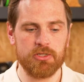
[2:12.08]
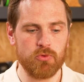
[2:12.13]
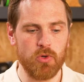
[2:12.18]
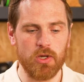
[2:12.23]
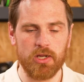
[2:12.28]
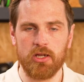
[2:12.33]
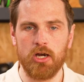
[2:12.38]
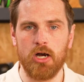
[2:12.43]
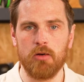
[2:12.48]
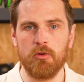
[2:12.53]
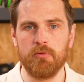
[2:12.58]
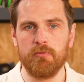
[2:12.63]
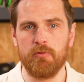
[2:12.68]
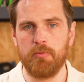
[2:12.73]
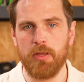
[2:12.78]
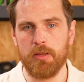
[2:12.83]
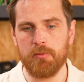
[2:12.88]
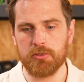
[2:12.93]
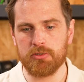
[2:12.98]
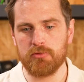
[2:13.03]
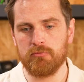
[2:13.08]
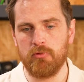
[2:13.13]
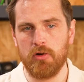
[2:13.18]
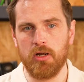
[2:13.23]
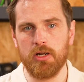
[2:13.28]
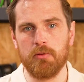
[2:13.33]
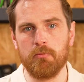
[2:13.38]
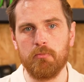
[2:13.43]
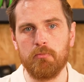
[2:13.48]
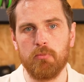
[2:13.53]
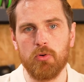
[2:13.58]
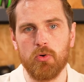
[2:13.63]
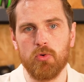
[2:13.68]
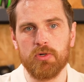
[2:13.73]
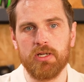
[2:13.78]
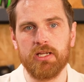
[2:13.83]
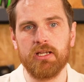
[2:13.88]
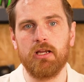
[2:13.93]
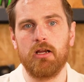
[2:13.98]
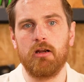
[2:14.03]
quite common for people to run
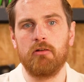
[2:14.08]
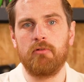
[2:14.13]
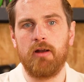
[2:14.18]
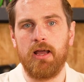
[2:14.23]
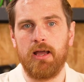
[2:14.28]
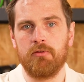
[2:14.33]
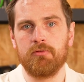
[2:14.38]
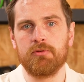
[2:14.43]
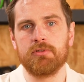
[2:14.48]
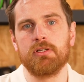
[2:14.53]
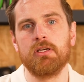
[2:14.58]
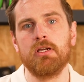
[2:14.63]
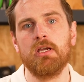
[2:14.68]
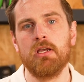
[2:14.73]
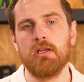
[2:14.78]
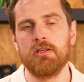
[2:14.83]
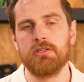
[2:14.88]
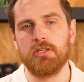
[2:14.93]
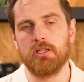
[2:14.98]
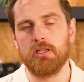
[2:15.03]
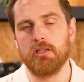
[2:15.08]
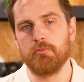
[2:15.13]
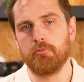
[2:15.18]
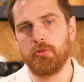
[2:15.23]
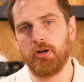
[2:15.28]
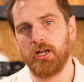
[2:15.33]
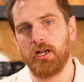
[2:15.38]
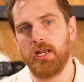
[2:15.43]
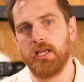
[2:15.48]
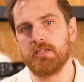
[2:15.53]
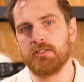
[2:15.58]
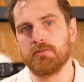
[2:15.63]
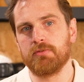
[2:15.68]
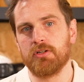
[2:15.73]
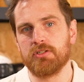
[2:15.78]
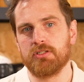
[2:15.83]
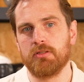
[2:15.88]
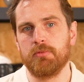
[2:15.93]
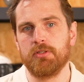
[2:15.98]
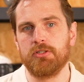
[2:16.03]
boarding around, so the bricklayers have
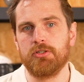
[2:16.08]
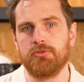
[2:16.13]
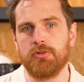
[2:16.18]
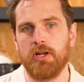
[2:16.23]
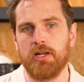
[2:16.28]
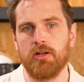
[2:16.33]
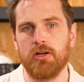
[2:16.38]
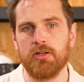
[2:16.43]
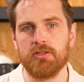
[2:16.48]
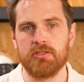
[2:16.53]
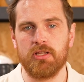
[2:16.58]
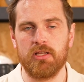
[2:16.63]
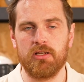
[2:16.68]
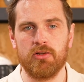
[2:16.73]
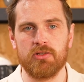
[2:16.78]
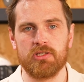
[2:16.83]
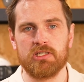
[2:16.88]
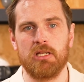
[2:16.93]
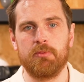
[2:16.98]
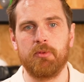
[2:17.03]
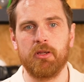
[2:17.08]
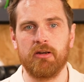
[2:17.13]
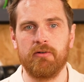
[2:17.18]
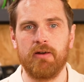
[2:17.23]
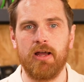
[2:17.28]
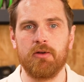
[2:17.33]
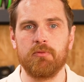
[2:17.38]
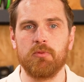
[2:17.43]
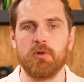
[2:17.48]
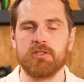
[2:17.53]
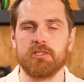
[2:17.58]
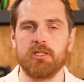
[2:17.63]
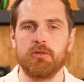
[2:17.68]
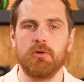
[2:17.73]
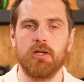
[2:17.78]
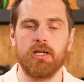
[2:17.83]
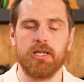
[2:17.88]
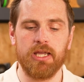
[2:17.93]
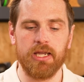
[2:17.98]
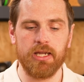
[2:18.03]
got something to tread on so they're not slipping around whilst they're
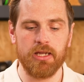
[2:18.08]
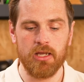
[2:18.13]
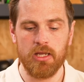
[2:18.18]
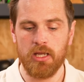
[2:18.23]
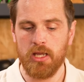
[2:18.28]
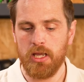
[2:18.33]
working.